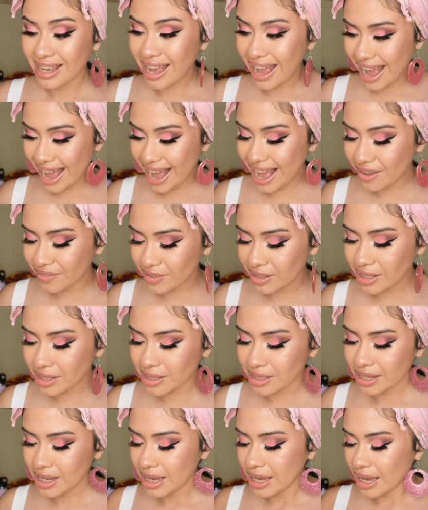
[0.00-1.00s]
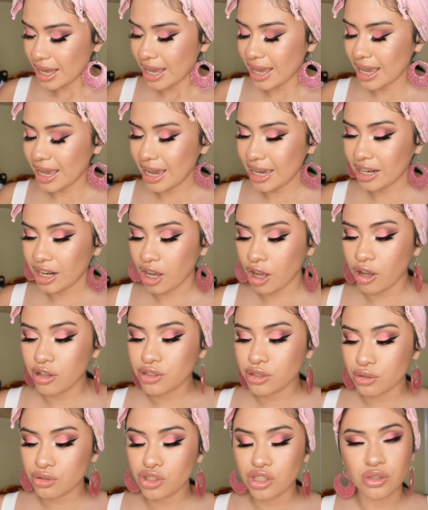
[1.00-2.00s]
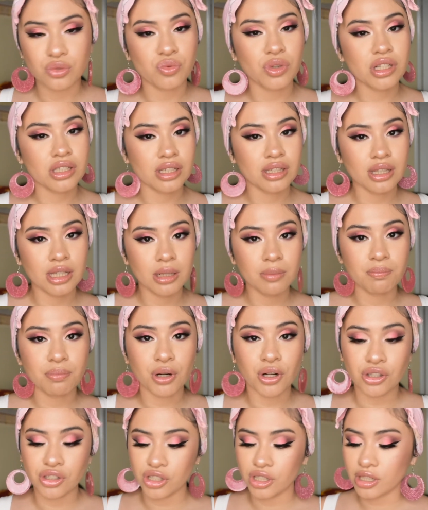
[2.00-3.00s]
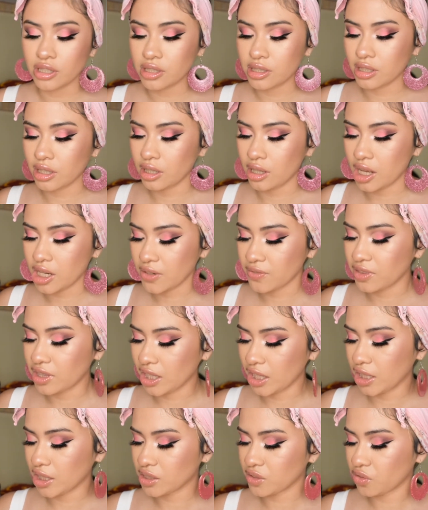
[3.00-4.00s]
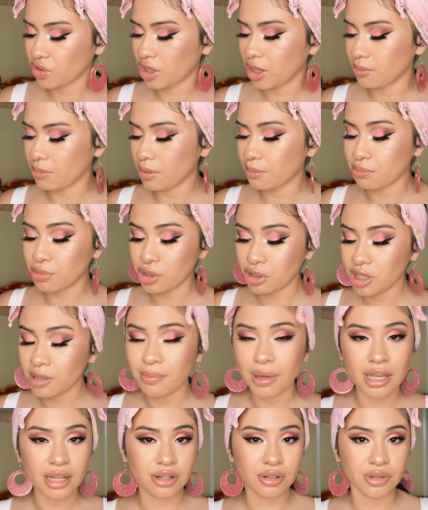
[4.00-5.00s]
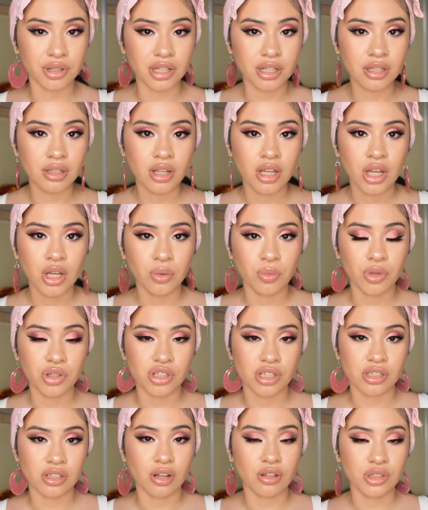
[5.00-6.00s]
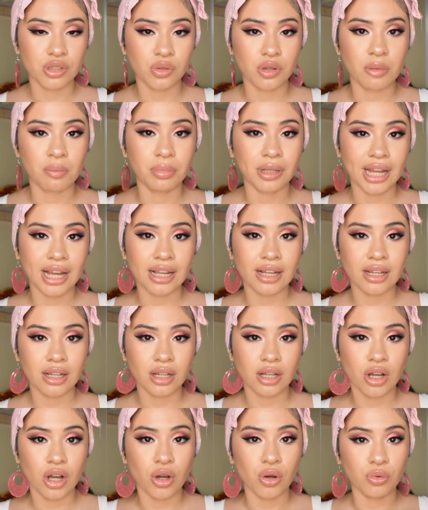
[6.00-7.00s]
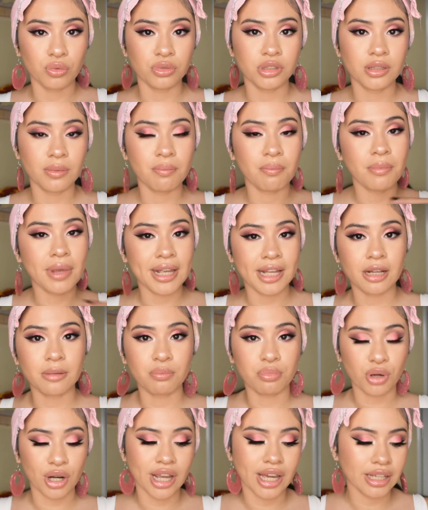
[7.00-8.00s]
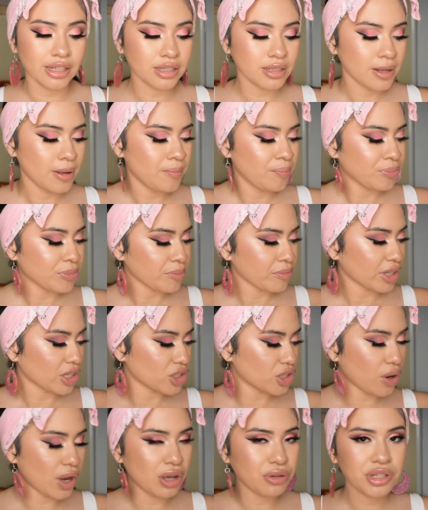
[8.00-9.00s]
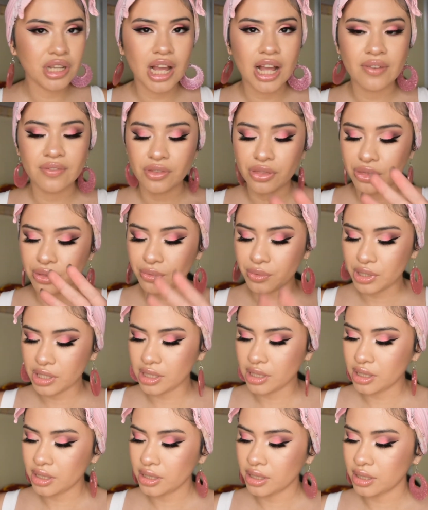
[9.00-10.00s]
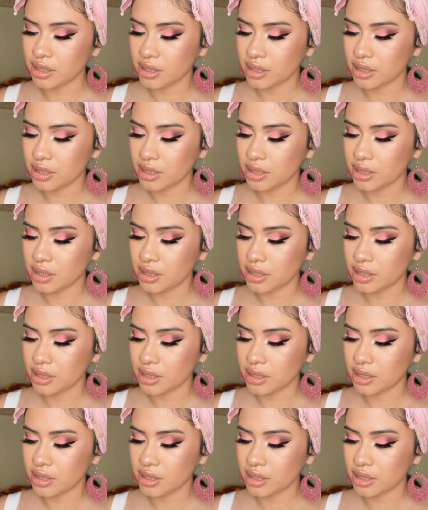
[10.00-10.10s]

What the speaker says: have it. And I also just recently purchased a lot of things from Beauty Bakery, which is also a Black-owned makeup brand. So I only have 3